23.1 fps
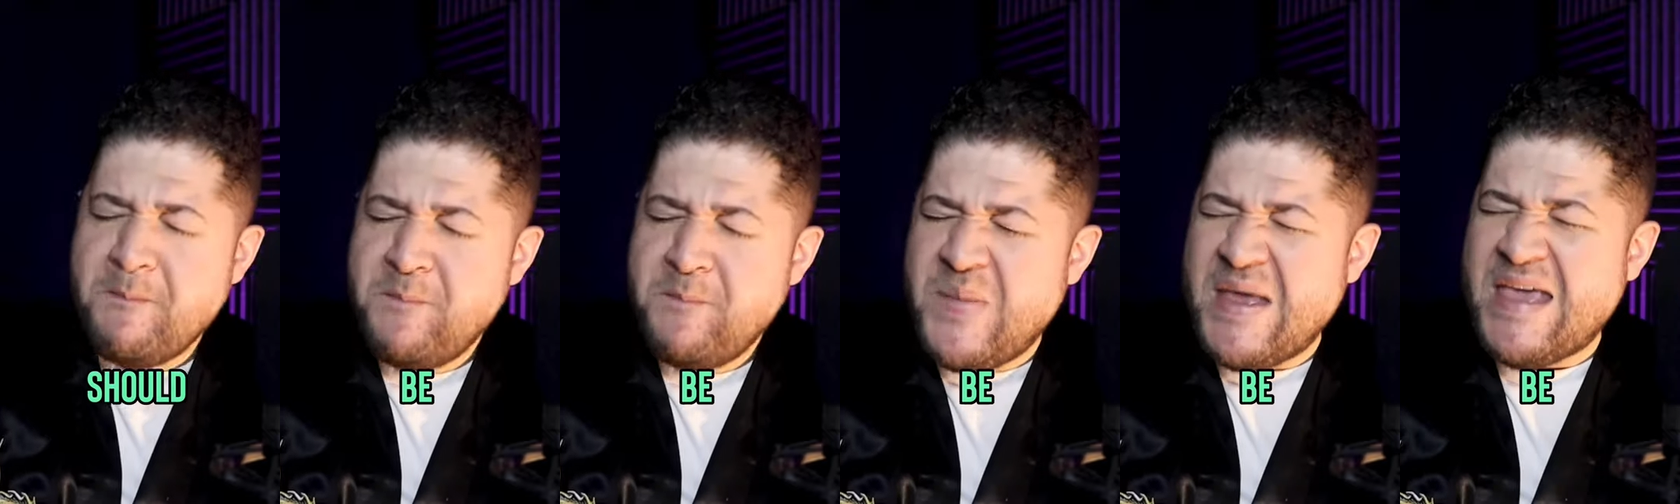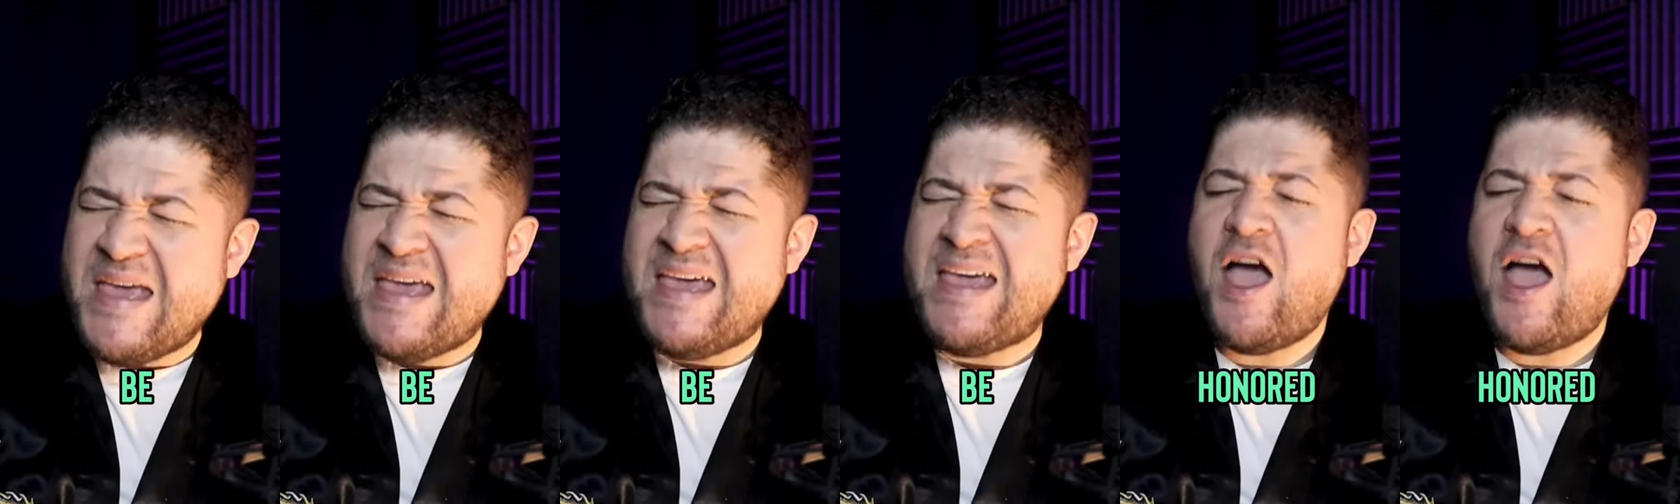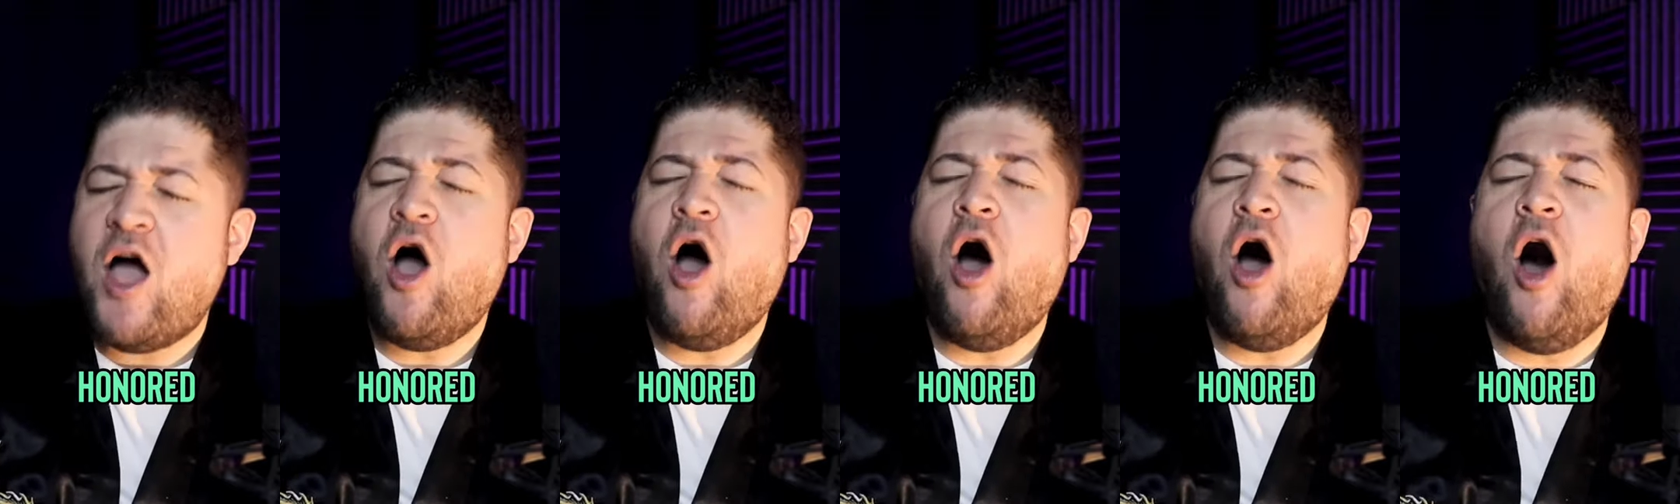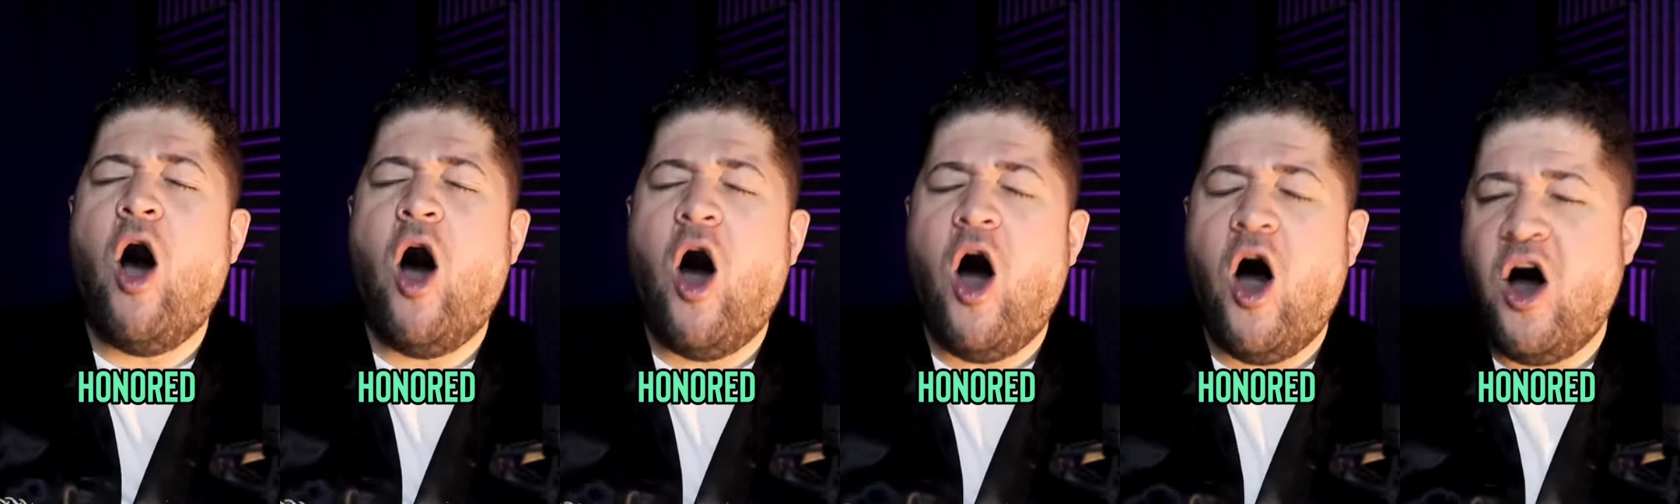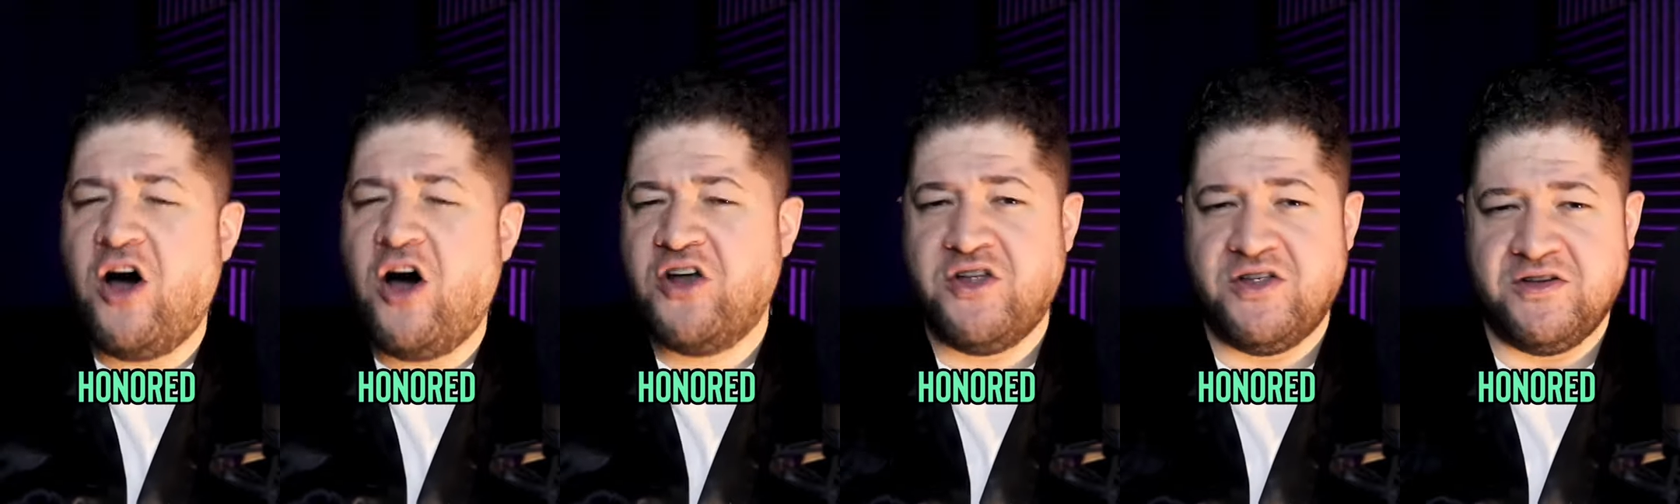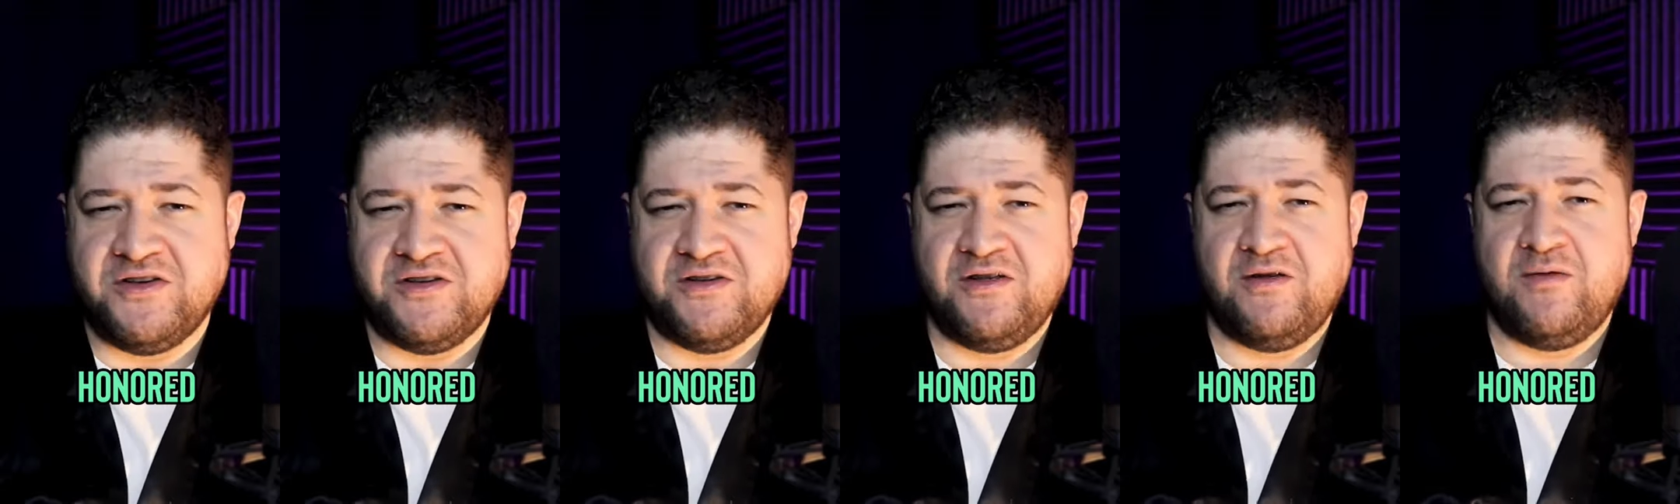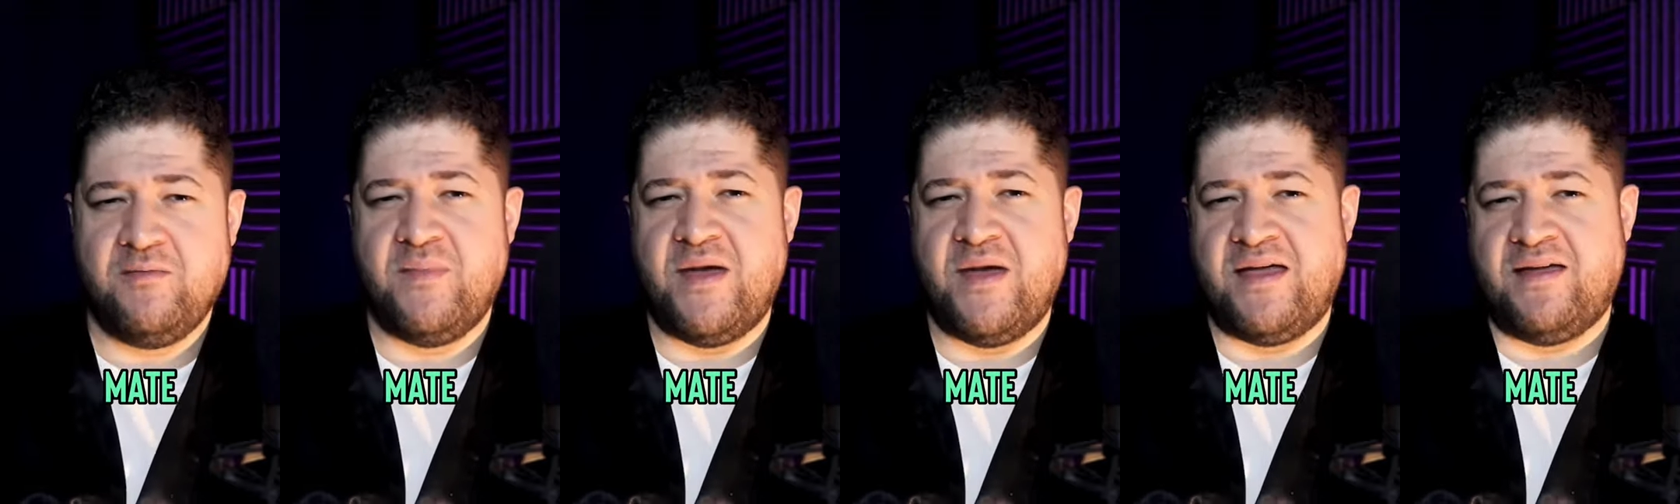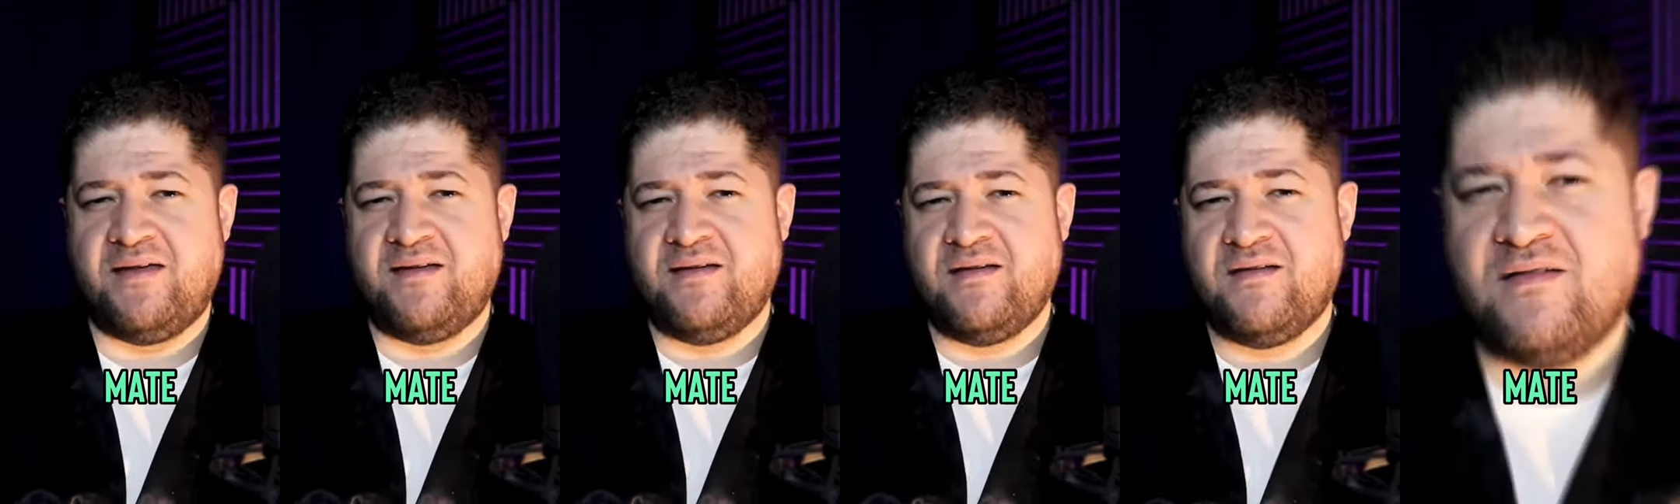be honoured,
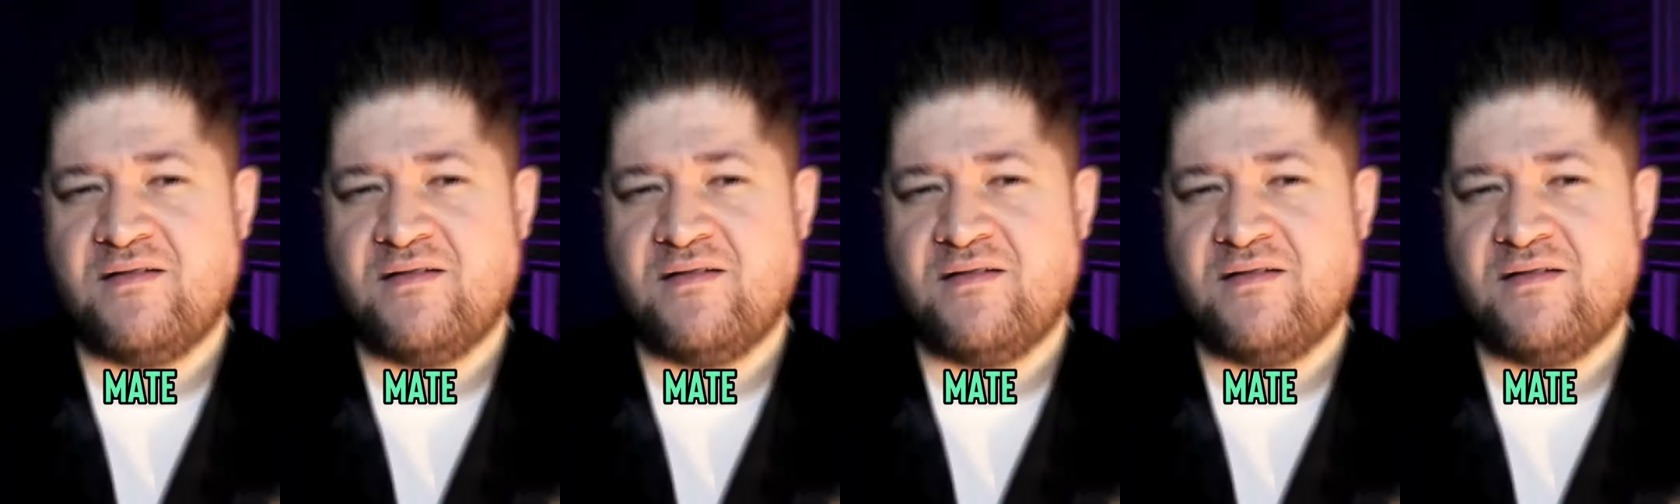mate,